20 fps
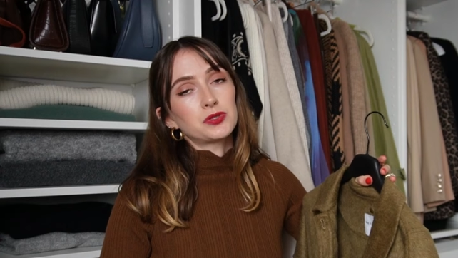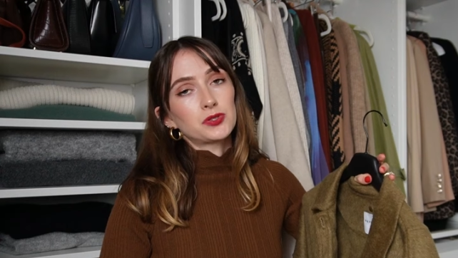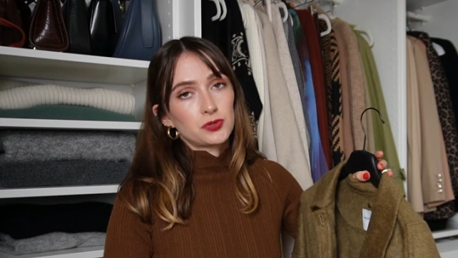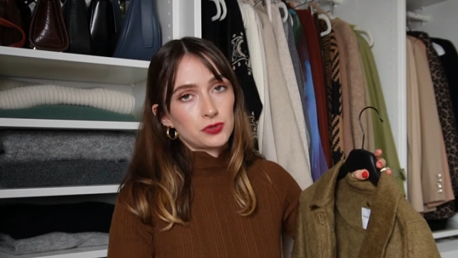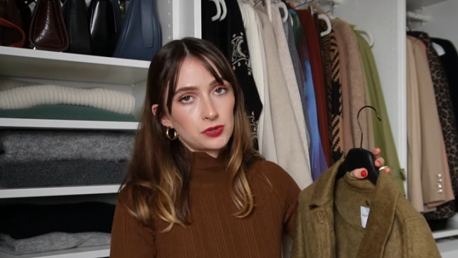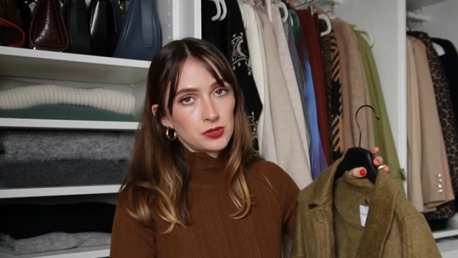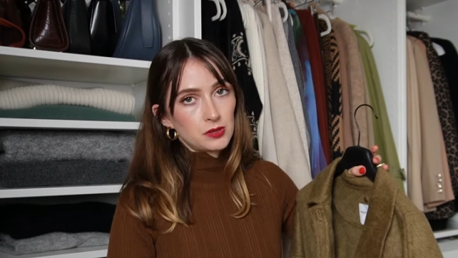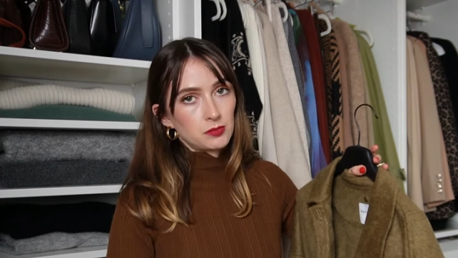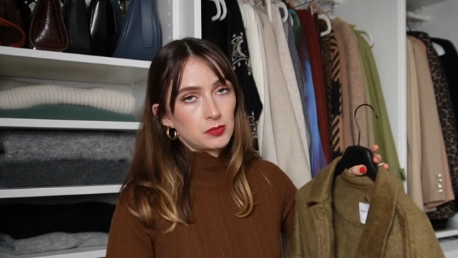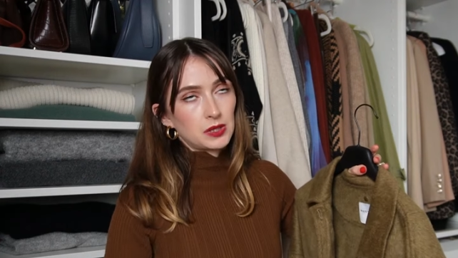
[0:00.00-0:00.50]

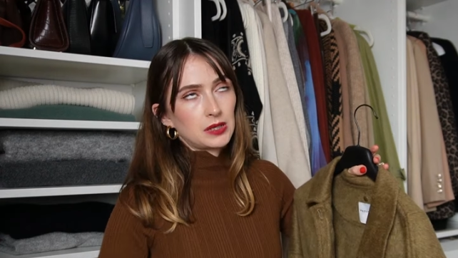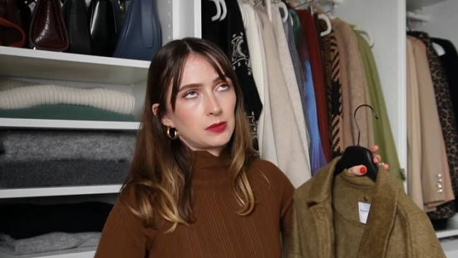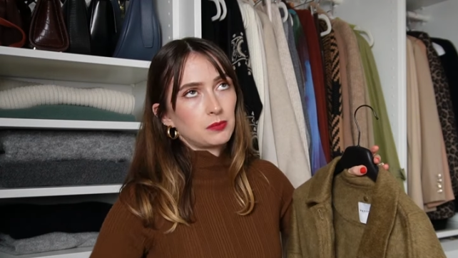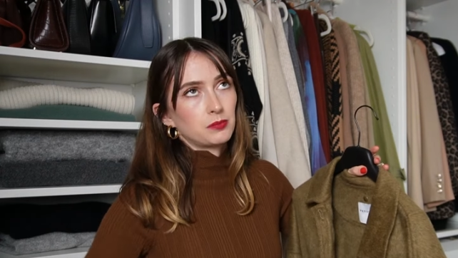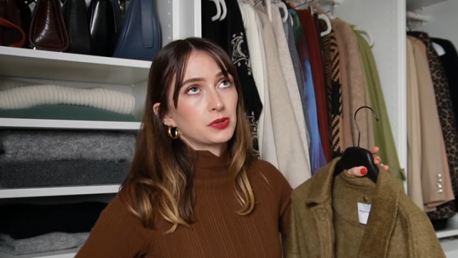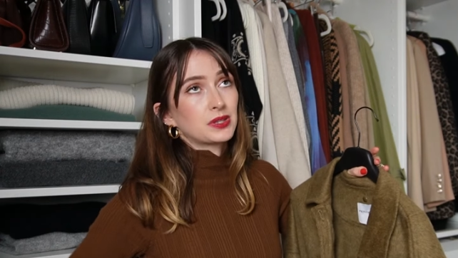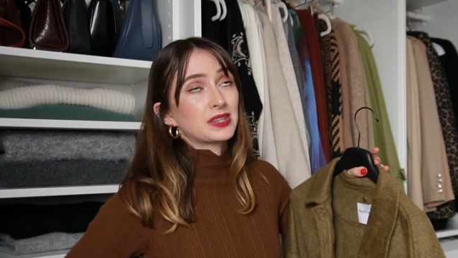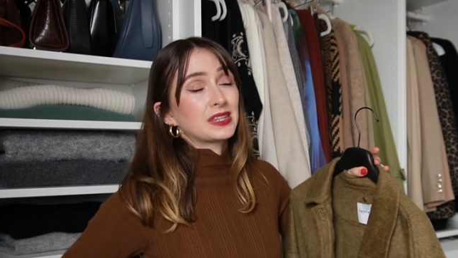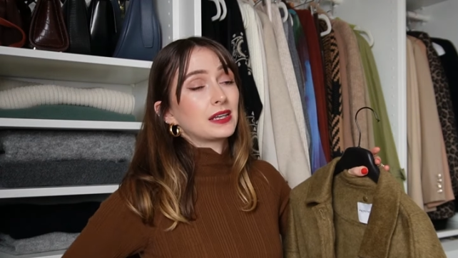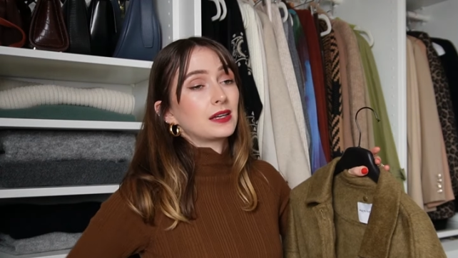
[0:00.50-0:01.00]
short on me,
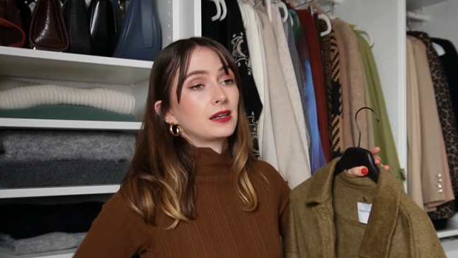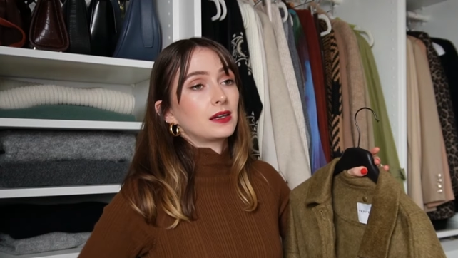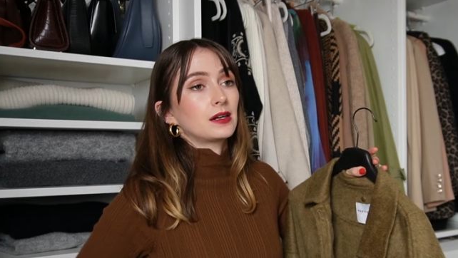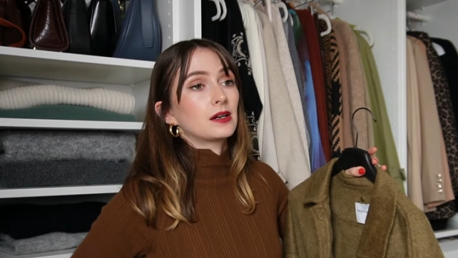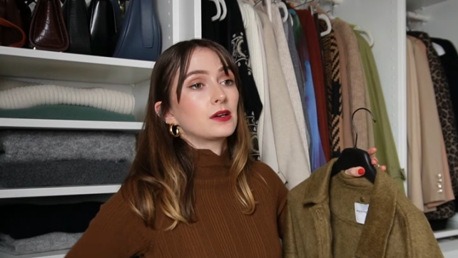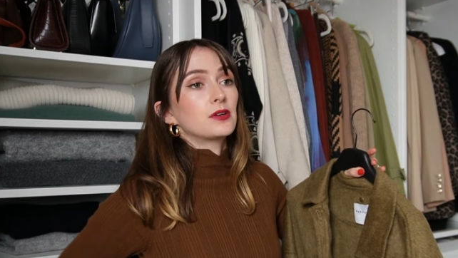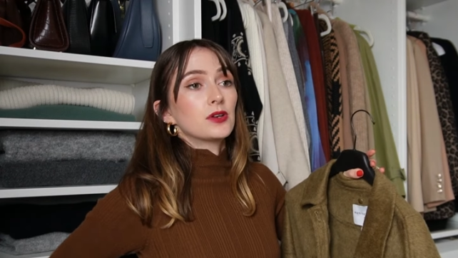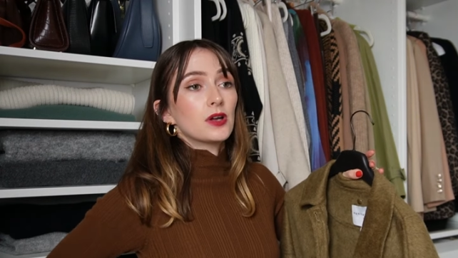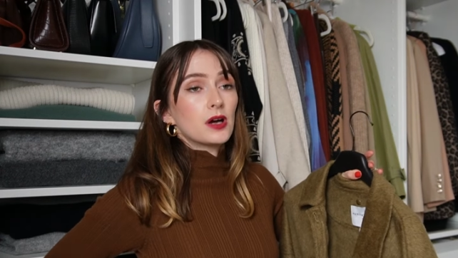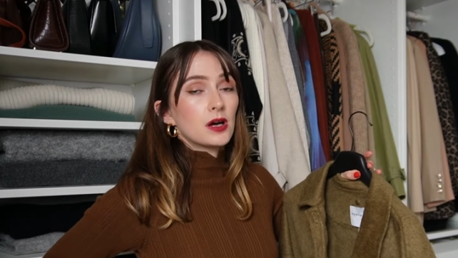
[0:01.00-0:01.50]
but they
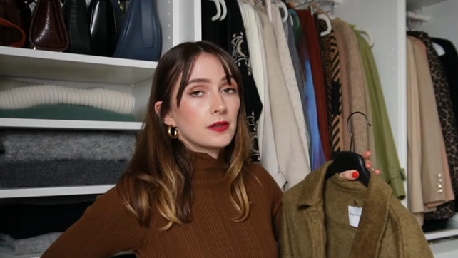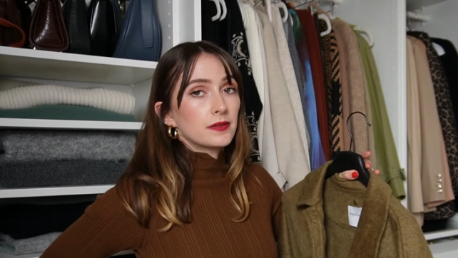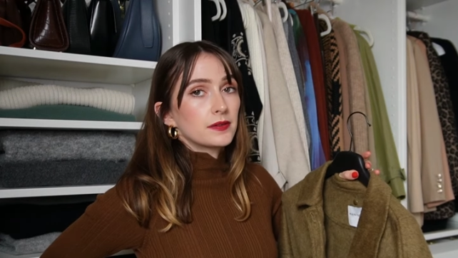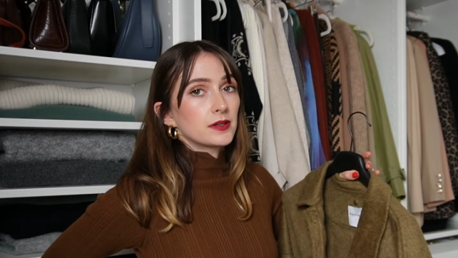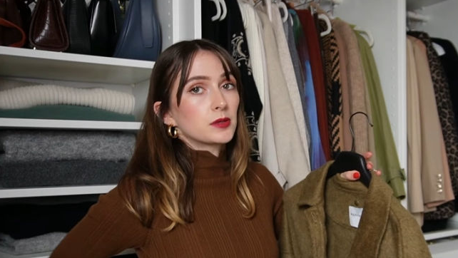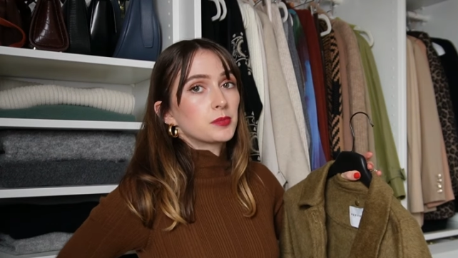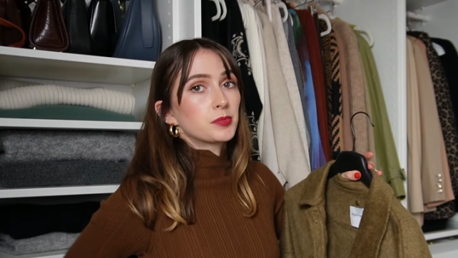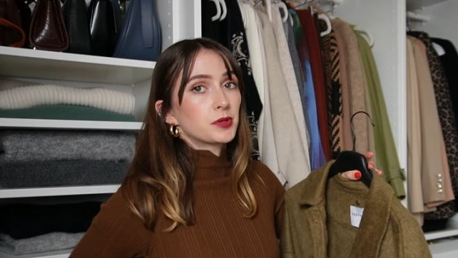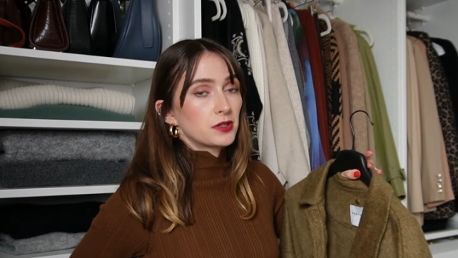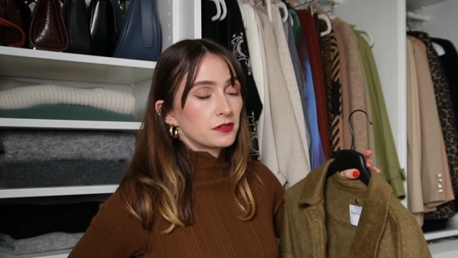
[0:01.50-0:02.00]
are not. They
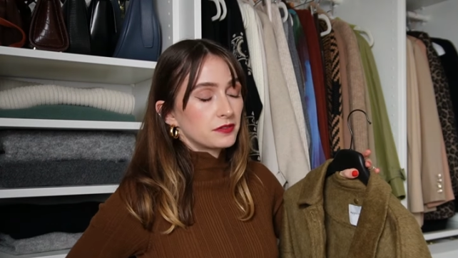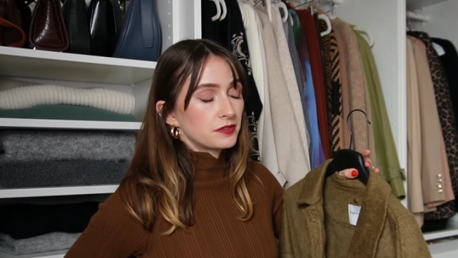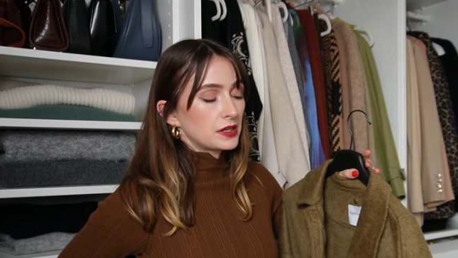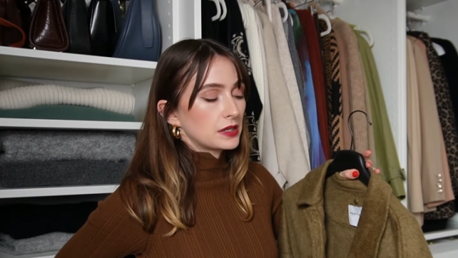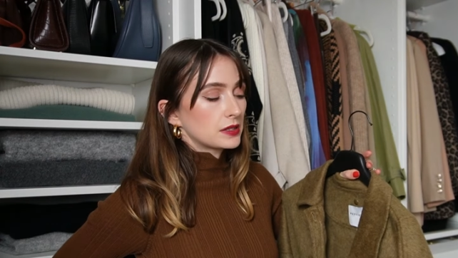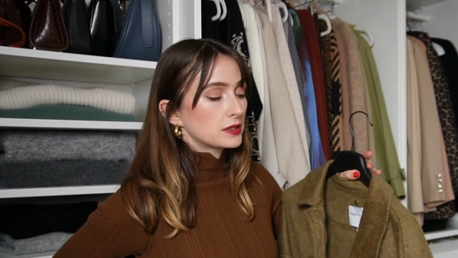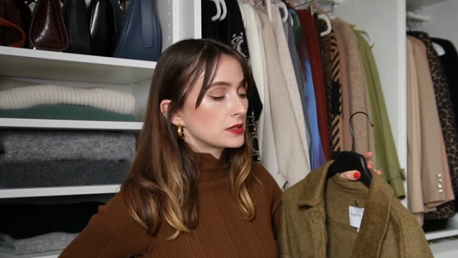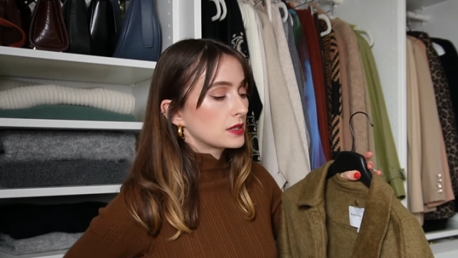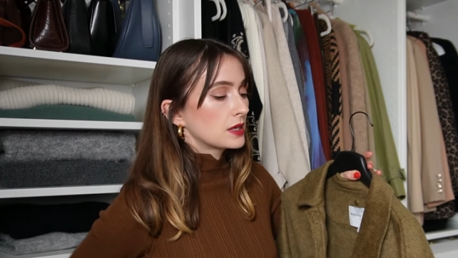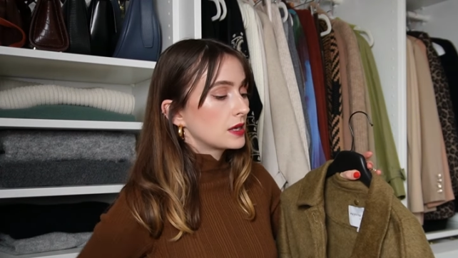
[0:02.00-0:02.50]
are
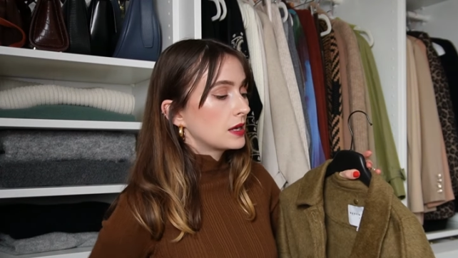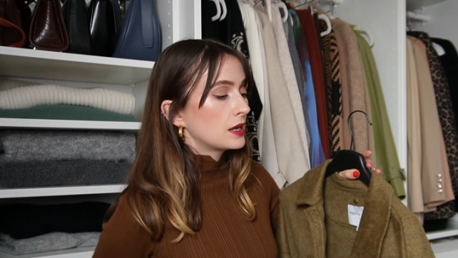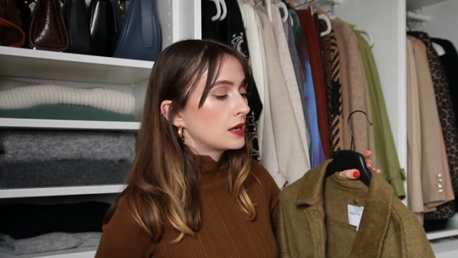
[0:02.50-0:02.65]
perfect.